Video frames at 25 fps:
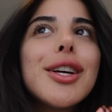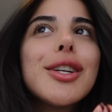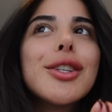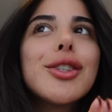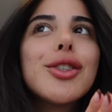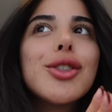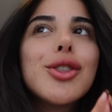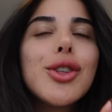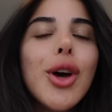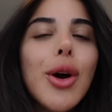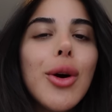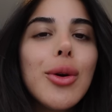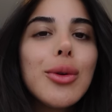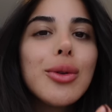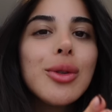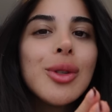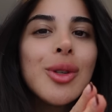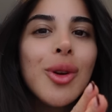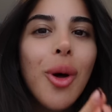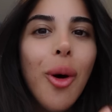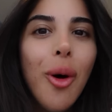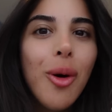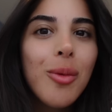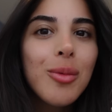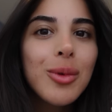so
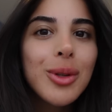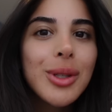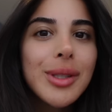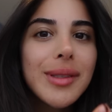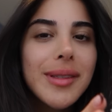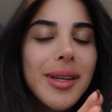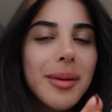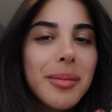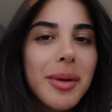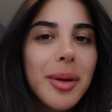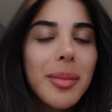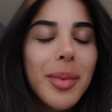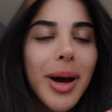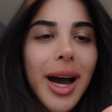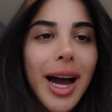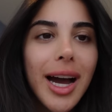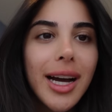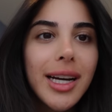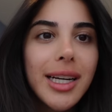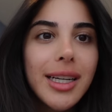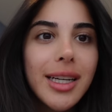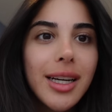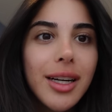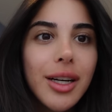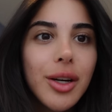normal to be
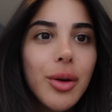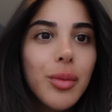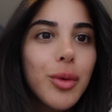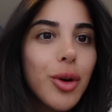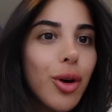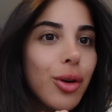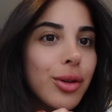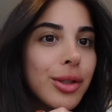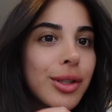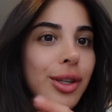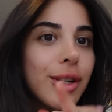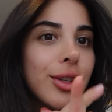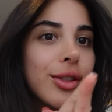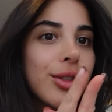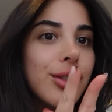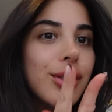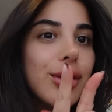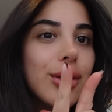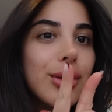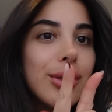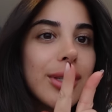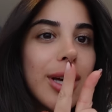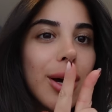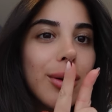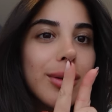back. Can we also
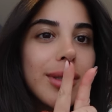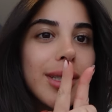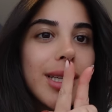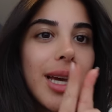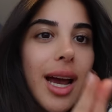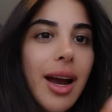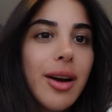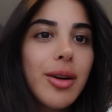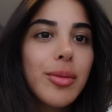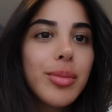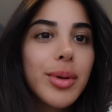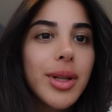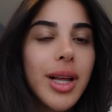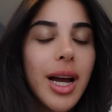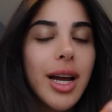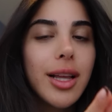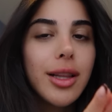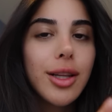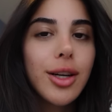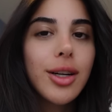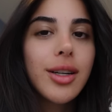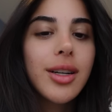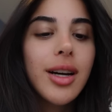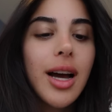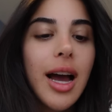excuse how terrible I
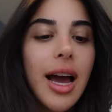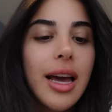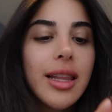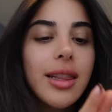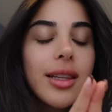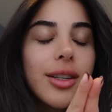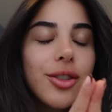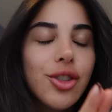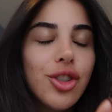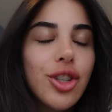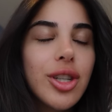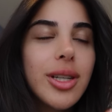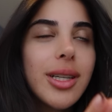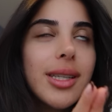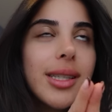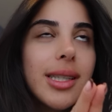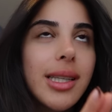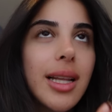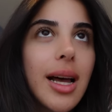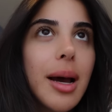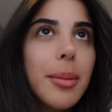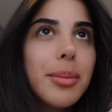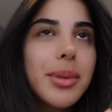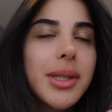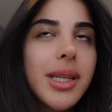look? I literally
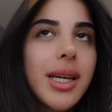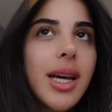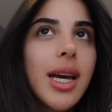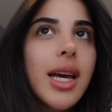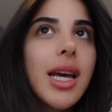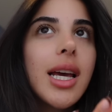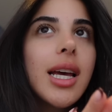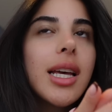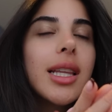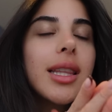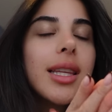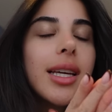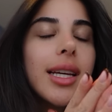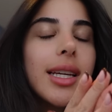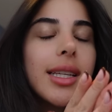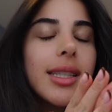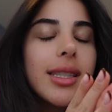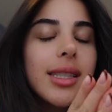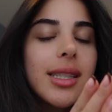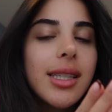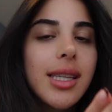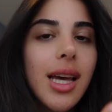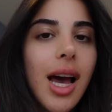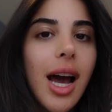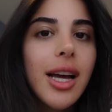slept the
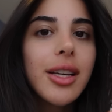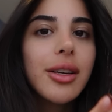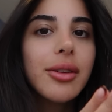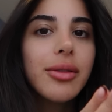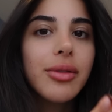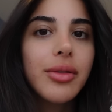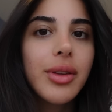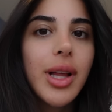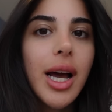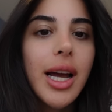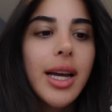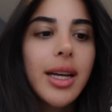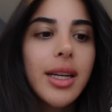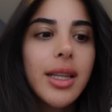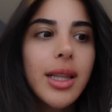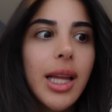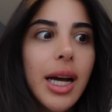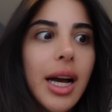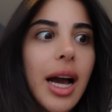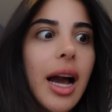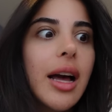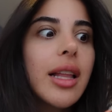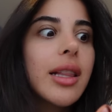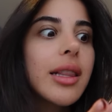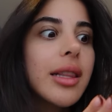entire flight.
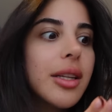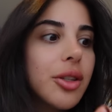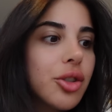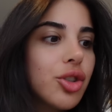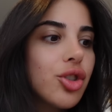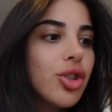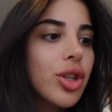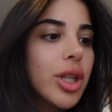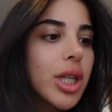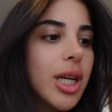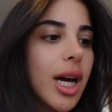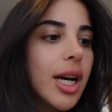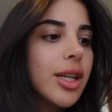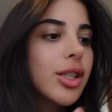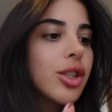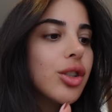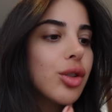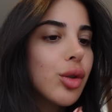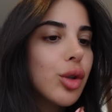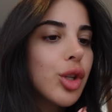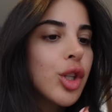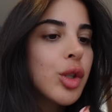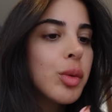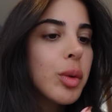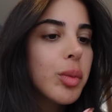Like, literally, as
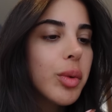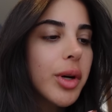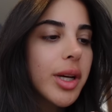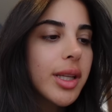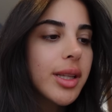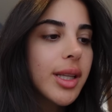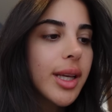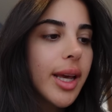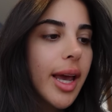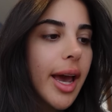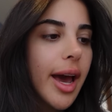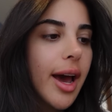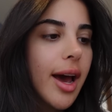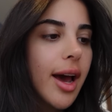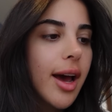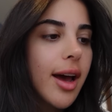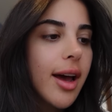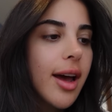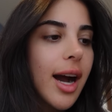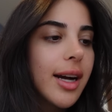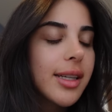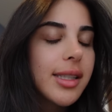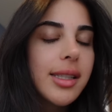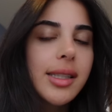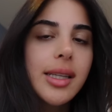soon as we were in the
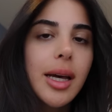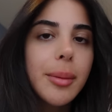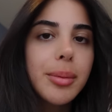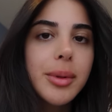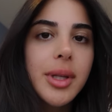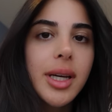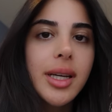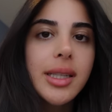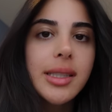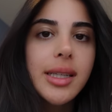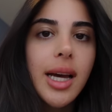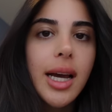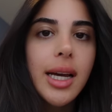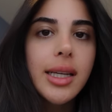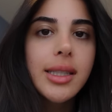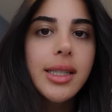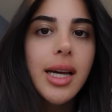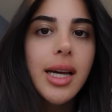air, I slept the entire